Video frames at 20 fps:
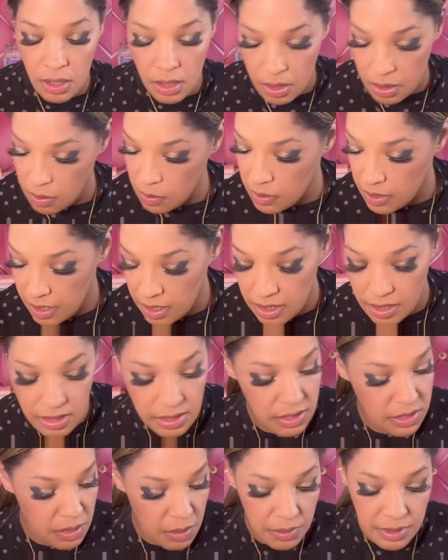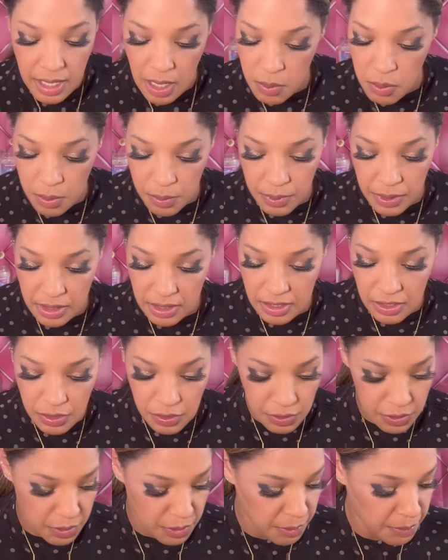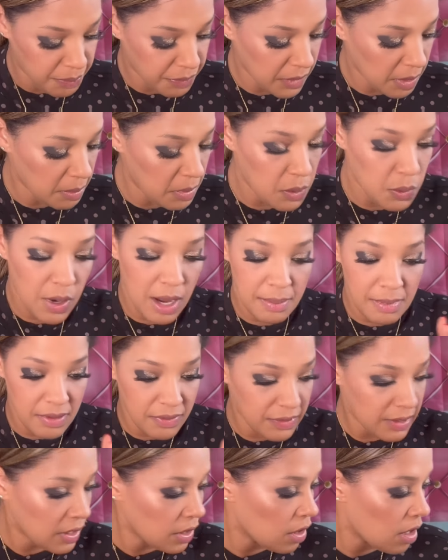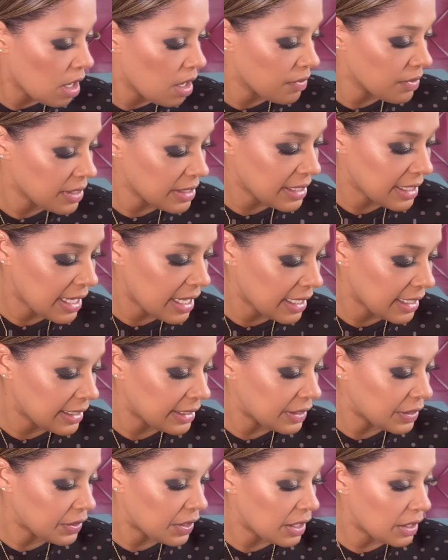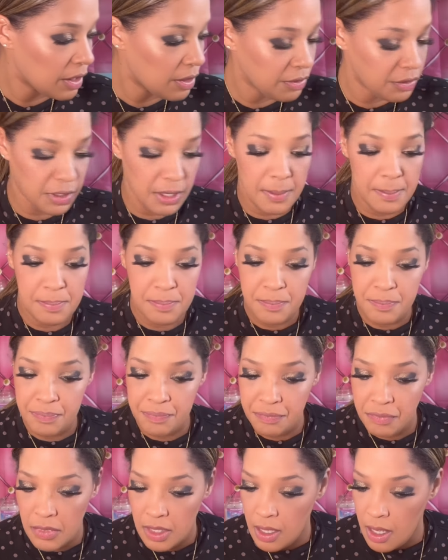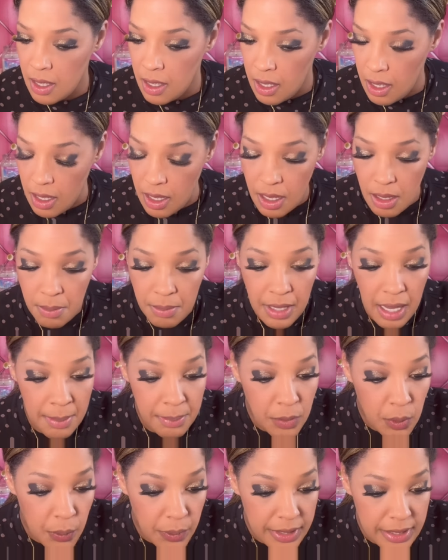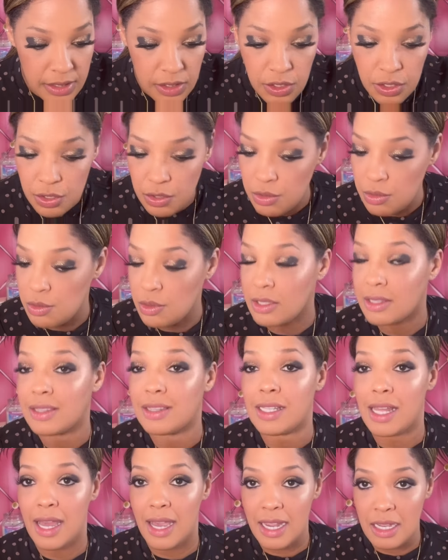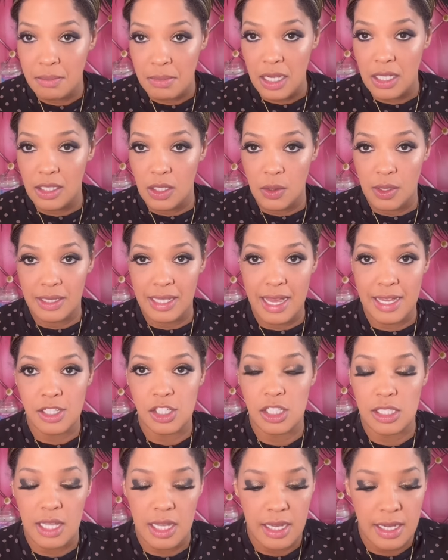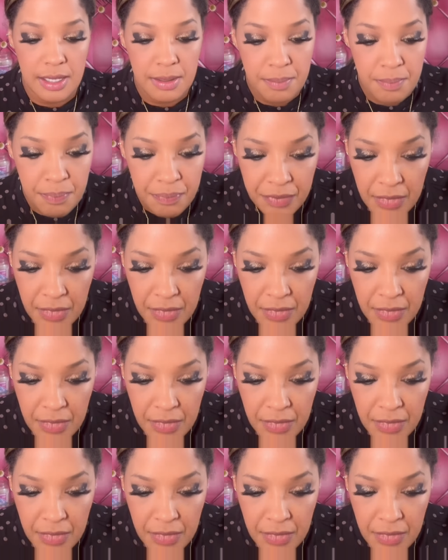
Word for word: Okay, so now what we're gonna do, let me wipe my finger off because I got glitter all over it. But I'm going to line my lower lash line